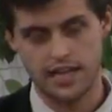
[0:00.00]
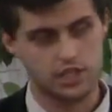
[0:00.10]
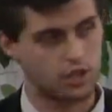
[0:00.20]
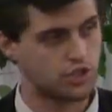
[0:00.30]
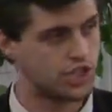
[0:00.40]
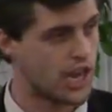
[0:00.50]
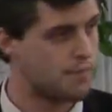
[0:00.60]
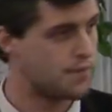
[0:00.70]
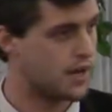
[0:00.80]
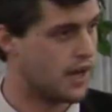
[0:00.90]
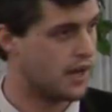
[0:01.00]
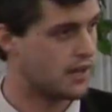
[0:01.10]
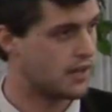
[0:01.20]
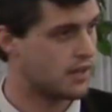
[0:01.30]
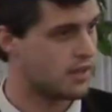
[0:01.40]
So Shebna,
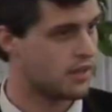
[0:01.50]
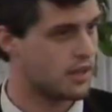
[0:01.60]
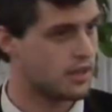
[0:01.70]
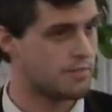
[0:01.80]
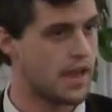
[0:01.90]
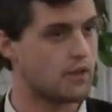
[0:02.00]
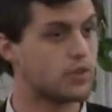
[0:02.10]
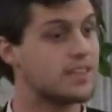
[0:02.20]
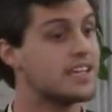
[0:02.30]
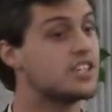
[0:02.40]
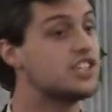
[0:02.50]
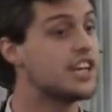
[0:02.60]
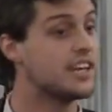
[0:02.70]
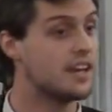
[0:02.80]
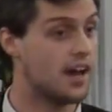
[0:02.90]
the man with the
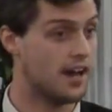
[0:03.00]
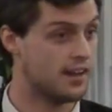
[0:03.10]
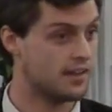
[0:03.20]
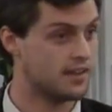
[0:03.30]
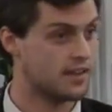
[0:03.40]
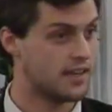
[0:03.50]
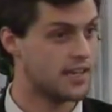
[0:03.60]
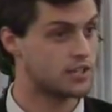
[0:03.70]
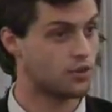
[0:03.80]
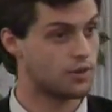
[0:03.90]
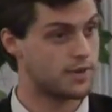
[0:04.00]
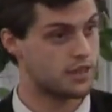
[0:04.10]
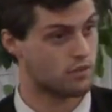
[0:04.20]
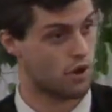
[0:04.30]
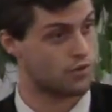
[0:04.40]
agenda, is going to be
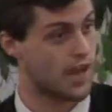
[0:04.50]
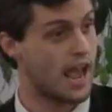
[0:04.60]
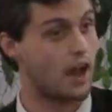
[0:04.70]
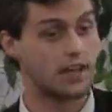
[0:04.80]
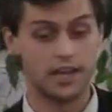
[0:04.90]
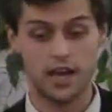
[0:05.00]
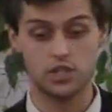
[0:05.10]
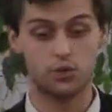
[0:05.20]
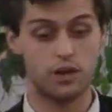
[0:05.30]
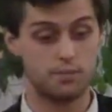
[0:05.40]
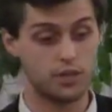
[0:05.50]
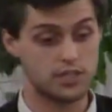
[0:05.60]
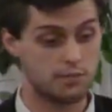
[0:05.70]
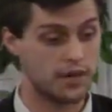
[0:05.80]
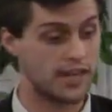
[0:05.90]
thrown down, and God's going to put
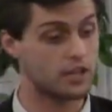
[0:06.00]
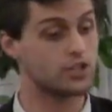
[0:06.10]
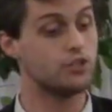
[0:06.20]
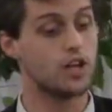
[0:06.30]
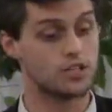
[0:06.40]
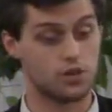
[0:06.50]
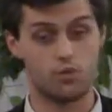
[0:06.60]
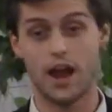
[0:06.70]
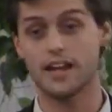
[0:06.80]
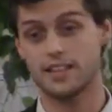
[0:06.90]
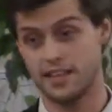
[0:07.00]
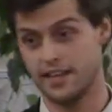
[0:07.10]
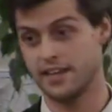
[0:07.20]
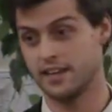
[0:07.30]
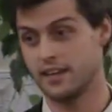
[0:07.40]
somebody else who does the right
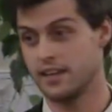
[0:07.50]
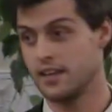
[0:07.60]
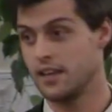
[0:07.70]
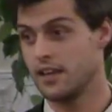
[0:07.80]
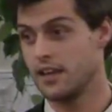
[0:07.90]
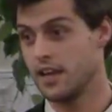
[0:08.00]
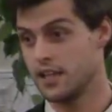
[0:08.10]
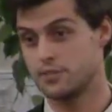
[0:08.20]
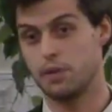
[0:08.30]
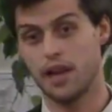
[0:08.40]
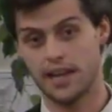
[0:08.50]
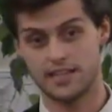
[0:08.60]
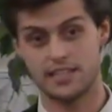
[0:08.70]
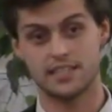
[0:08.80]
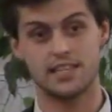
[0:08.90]
thing in his
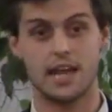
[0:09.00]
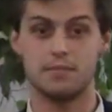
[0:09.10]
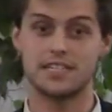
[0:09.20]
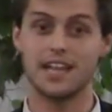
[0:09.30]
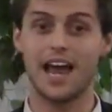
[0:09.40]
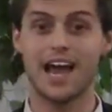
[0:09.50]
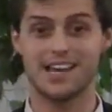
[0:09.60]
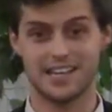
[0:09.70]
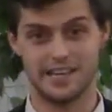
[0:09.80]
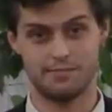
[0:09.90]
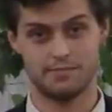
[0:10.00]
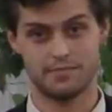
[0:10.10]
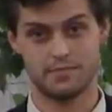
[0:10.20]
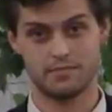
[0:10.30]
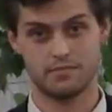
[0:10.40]
place. His name is Eliakim.
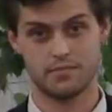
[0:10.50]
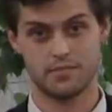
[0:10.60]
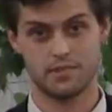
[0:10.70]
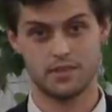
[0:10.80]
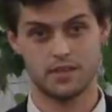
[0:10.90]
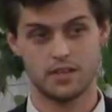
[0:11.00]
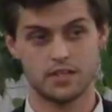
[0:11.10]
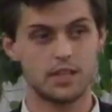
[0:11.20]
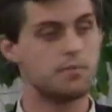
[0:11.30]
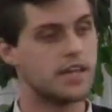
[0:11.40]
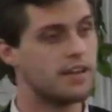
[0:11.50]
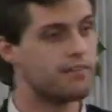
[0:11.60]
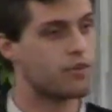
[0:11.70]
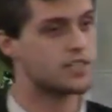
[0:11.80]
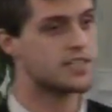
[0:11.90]
Somebody get
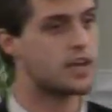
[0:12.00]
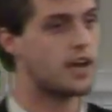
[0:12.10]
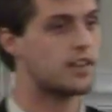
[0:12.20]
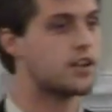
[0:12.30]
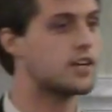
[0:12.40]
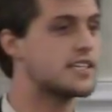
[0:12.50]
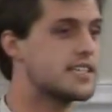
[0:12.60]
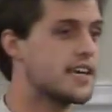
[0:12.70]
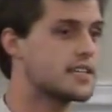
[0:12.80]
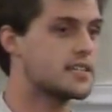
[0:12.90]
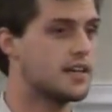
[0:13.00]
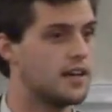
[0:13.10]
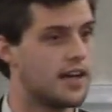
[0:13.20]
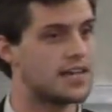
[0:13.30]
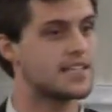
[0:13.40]
for us 36,
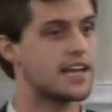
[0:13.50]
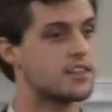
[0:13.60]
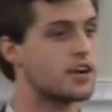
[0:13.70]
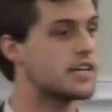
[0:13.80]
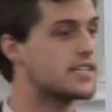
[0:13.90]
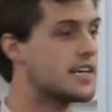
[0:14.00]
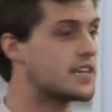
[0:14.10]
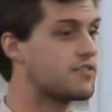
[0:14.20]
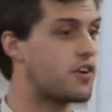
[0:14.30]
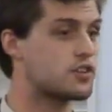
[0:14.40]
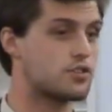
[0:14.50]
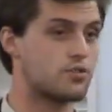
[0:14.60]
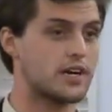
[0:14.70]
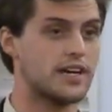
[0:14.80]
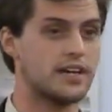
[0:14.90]
Isaiah 36, verse
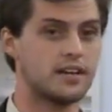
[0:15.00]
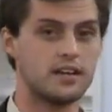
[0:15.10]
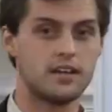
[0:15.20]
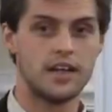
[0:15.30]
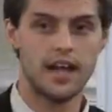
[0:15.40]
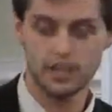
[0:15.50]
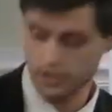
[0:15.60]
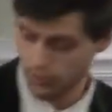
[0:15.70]
3, and look